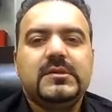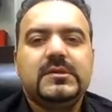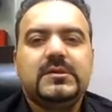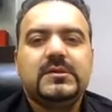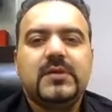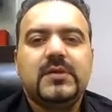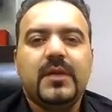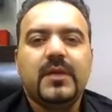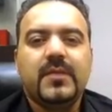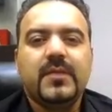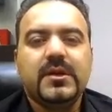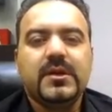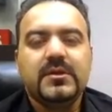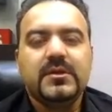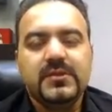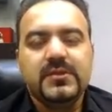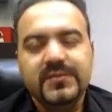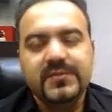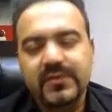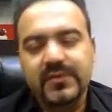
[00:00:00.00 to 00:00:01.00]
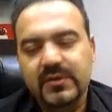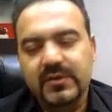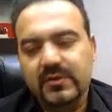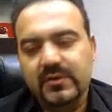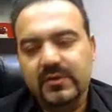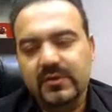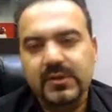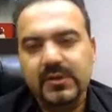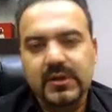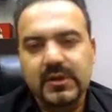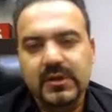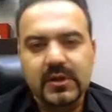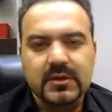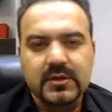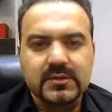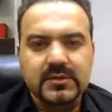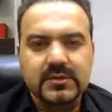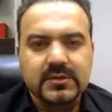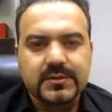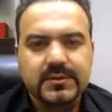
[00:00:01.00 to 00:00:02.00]
I'm making this video
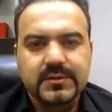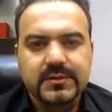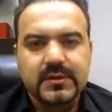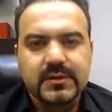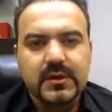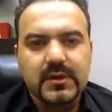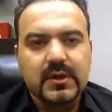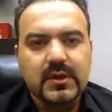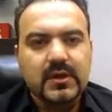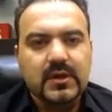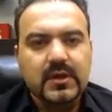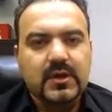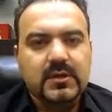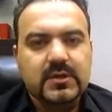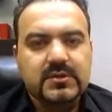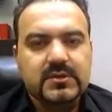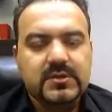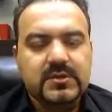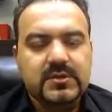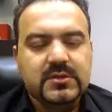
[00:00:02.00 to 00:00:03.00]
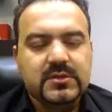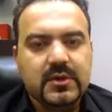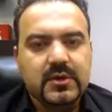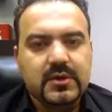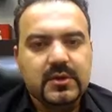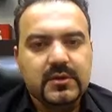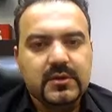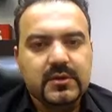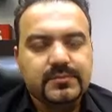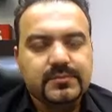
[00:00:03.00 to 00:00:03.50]
because I saw